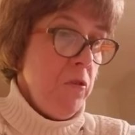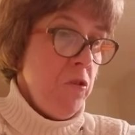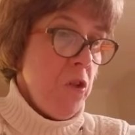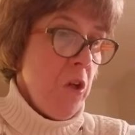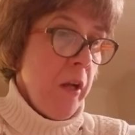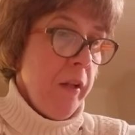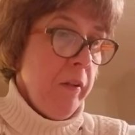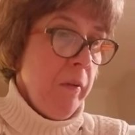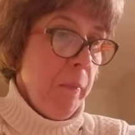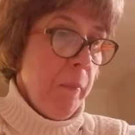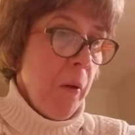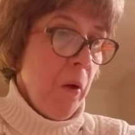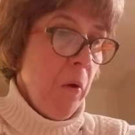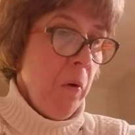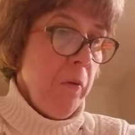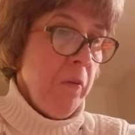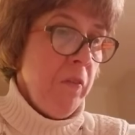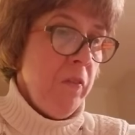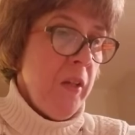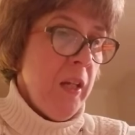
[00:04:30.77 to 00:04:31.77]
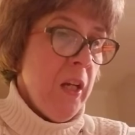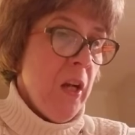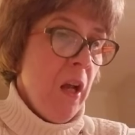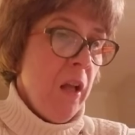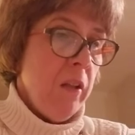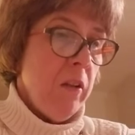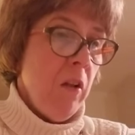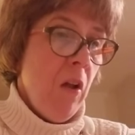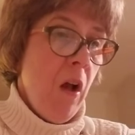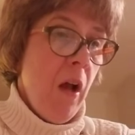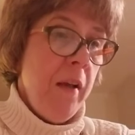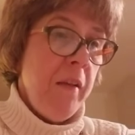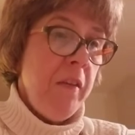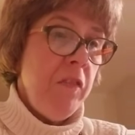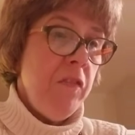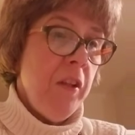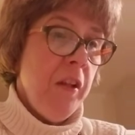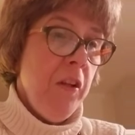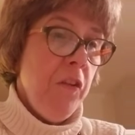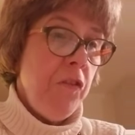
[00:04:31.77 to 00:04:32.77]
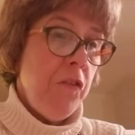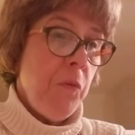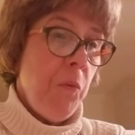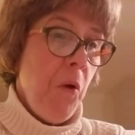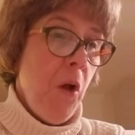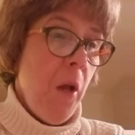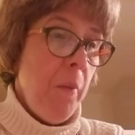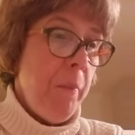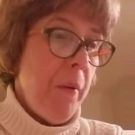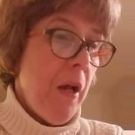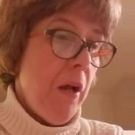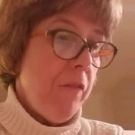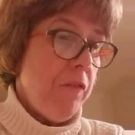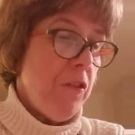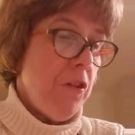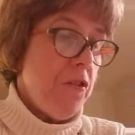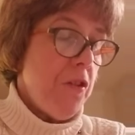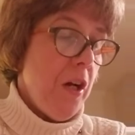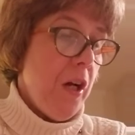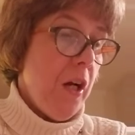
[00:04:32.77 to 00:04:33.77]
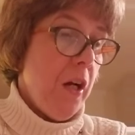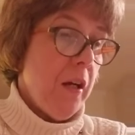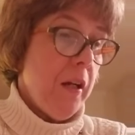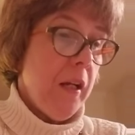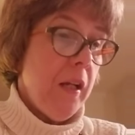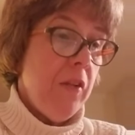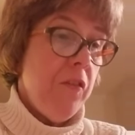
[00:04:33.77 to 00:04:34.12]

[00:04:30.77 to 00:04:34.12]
Judd deposed he got lost in the swamp after dark